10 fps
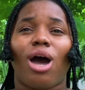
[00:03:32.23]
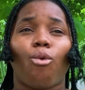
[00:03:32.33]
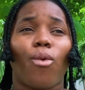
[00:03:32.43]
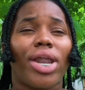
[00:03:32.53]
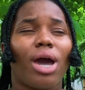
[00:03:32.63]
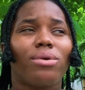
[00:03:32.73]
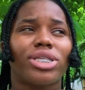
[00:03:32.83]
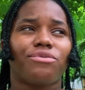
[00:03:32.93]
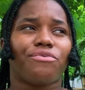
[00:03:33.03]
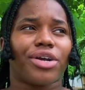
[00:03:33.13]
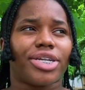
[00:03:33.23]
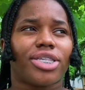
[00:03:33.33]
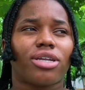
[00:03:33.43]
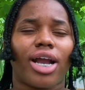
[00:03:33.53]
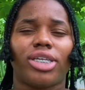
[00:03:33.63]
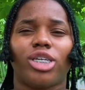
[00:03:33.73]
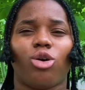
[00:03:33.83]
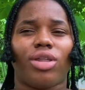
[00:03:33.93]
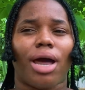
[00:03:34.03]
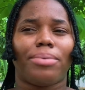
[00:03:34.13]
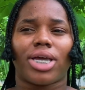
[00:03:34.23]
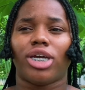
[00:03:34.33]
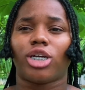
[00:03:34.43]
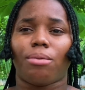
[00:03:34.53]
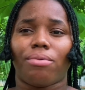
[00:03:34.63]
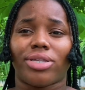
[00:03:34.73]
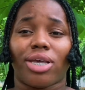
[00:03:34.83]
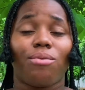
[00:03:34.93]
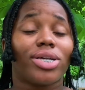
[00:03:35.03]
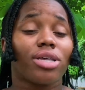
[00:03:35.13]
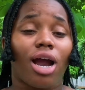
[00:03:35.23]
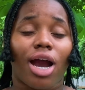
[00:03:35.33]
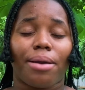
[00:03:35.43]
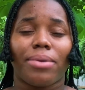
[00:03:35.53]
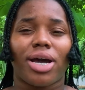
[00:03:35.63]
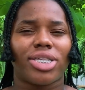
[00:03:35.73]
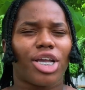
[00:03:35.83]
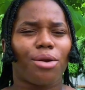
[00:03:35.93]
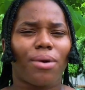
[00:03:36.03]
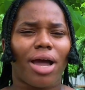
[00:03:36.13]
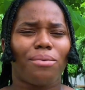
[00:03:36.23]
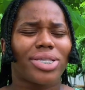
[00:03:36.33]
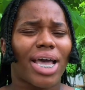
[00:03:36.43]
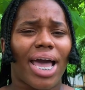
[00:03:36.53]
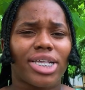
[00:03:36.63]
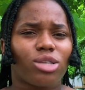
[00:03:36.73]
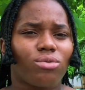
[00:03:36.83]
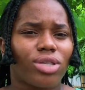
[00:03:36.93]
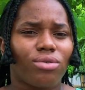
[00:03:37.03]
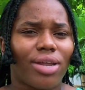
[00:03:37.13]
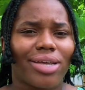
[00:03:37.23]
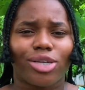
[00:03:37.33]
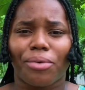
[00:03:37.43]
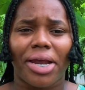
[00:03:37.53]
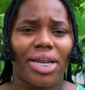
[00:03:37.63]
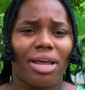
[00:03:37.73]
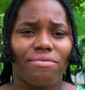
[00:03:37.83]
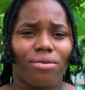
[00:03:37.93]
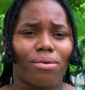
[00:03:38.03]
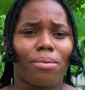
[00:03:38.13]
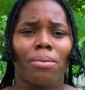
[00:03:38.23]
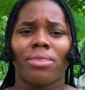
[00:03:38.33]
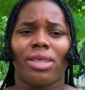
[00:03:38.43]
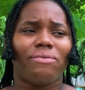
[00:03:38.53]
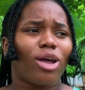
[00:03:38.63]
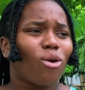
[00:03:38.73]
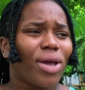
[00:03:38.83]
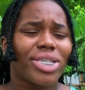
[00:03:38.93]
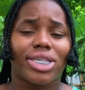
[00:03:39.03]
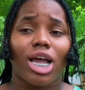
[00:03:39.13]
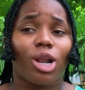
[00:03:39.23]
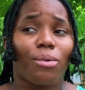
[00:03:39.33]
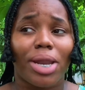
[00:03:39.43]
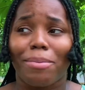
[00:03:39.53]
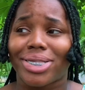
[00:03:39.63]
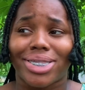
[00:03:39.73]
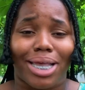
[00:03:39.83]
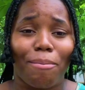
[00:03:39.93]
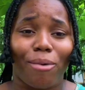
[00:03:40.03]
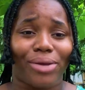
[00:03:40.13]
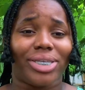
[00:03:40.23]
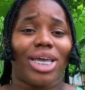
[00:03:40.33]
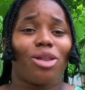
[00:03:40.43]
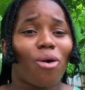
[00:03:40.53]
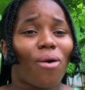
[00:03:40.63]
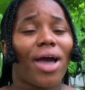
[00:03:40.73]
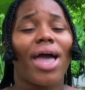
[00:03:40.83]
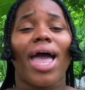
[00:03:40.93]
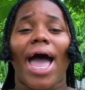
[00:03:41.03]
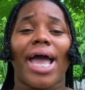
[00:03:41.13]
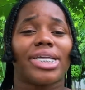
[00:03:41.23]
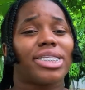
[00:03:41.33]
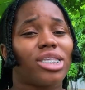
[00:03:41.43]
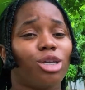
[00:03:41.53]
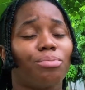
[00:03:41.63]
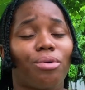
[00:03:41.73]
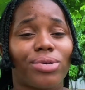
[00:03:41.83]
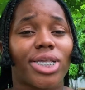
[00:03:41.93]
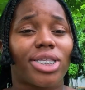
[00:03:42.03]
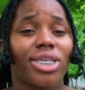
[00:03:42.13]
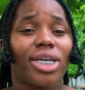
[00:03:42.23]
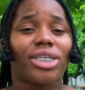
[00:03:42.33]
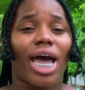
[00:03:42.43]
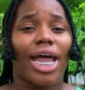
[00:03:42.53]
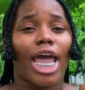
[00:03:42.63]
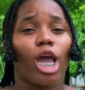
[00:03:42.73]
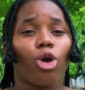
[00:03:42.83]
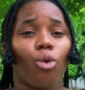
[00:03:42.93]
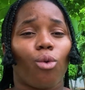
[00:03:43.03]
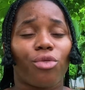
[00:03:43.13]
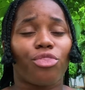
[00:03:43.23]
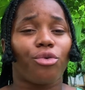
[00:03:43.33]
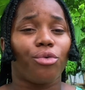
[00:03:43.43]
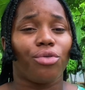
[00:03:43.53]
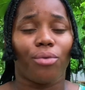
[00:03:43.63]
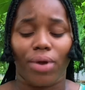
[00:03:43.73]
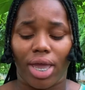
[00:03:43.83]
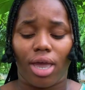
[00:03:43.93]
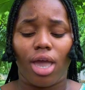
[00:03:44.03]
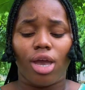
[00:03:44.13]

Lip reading: When I was first starting out the application process, it was hard because I was a high school student, grade level, never know exactly what they must say, but I still process it and I go through the way.